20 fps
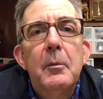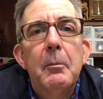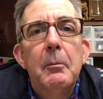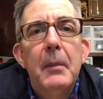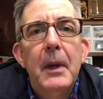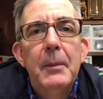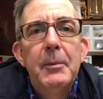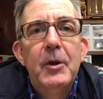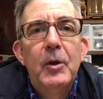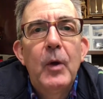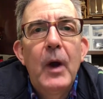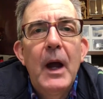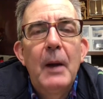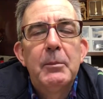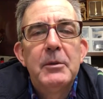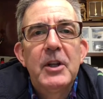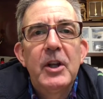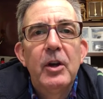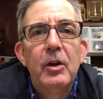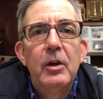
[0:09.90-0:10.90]
maybe
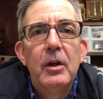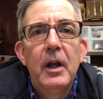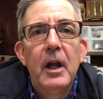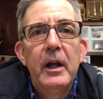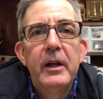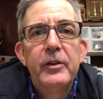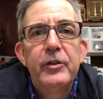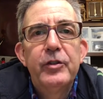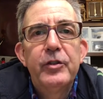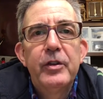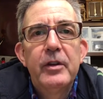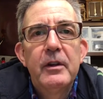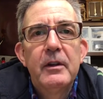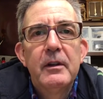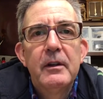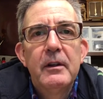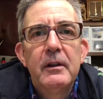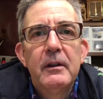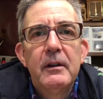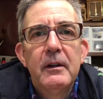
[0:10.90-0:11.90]
grab a little lunch.
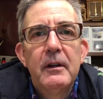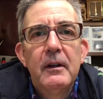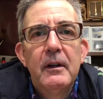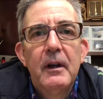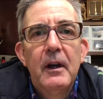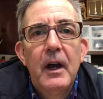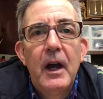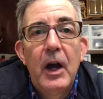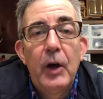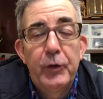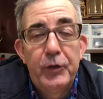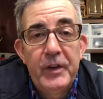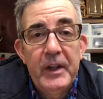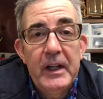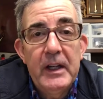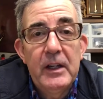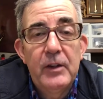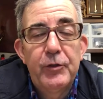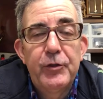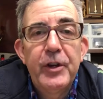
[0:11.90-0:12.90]
I was
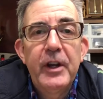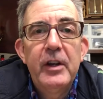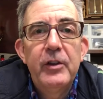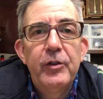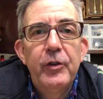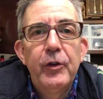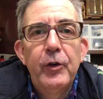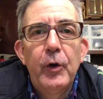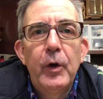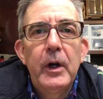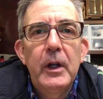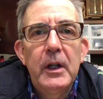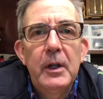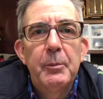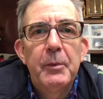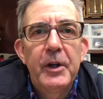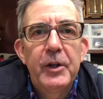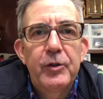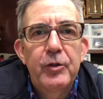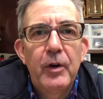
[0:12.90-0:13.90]
thinking of changing the oil
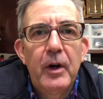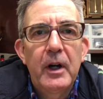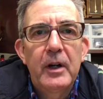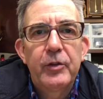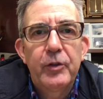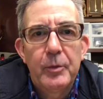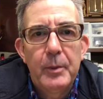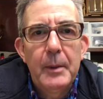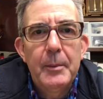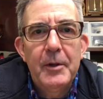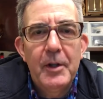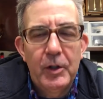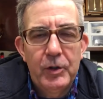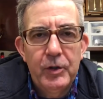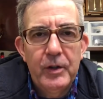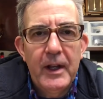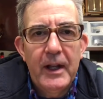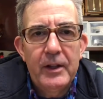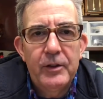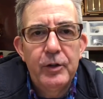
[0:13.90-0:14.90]
in my truck, so maybe I'll
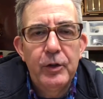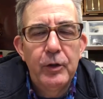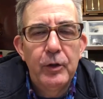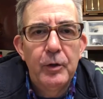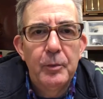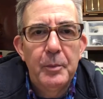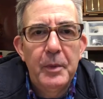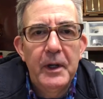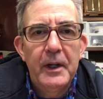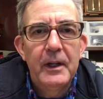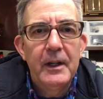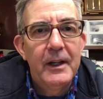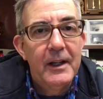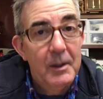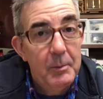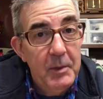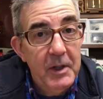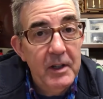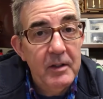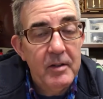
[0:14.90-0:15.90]
do that too. But
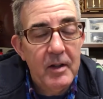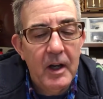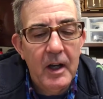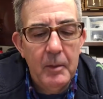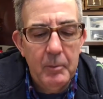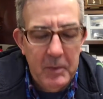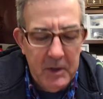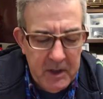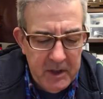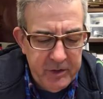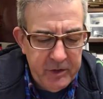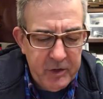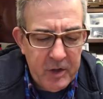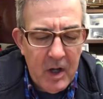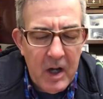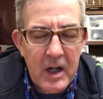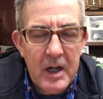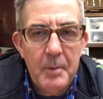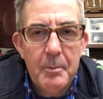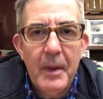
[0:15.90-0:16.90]
in the meantime, let's
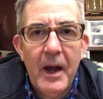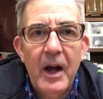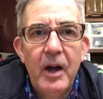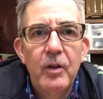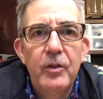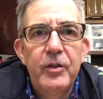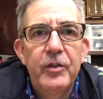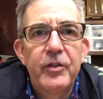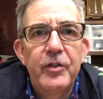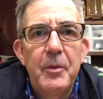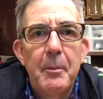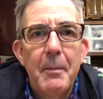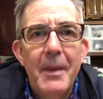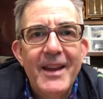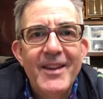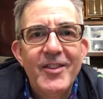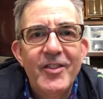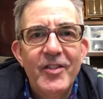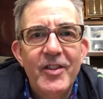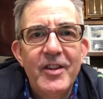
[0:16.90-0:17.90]
talk about
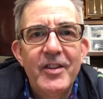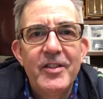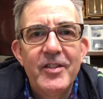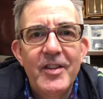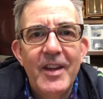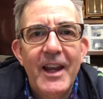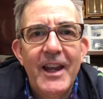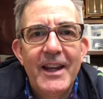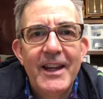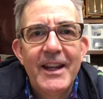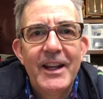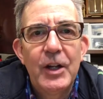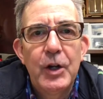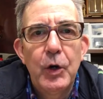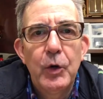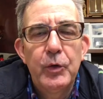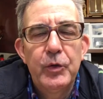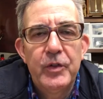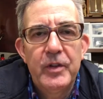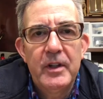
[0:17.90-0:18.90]
Sebenzas and
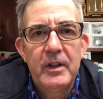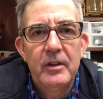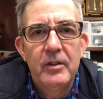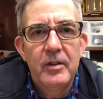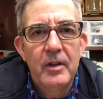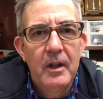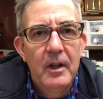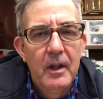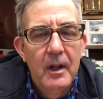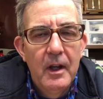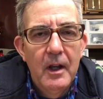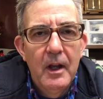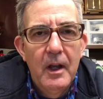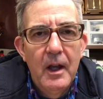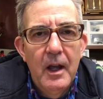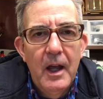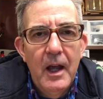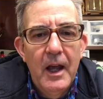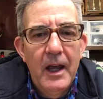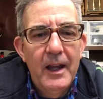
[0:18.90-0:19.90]
Inkosis.
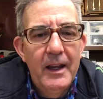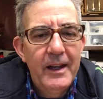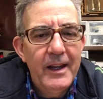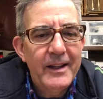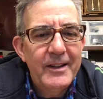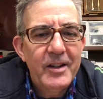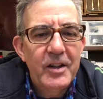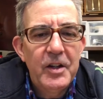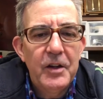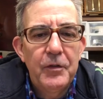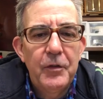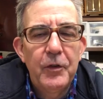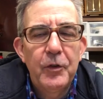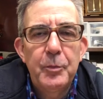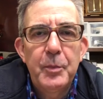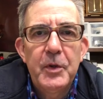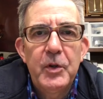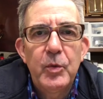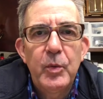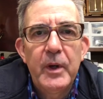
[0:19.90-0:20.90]
And not the
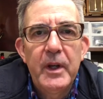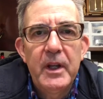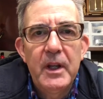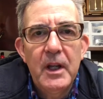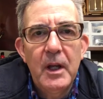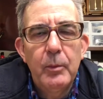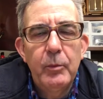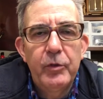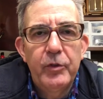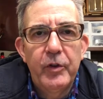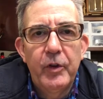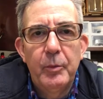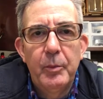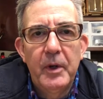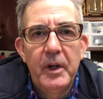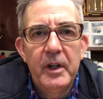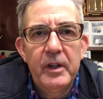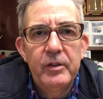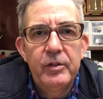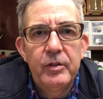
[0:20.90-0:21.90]
difference between them so
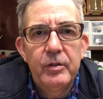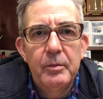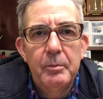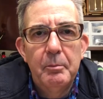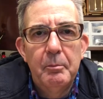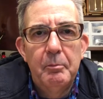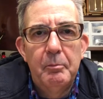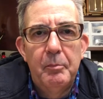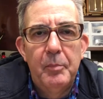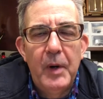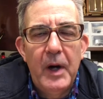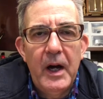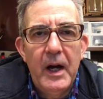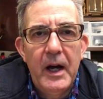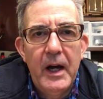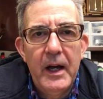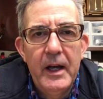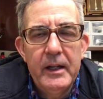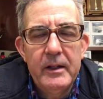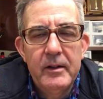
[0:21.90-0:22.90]
much,
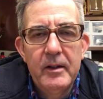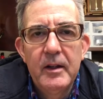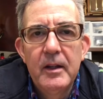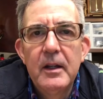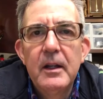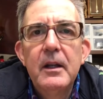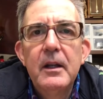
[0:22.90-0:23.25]
but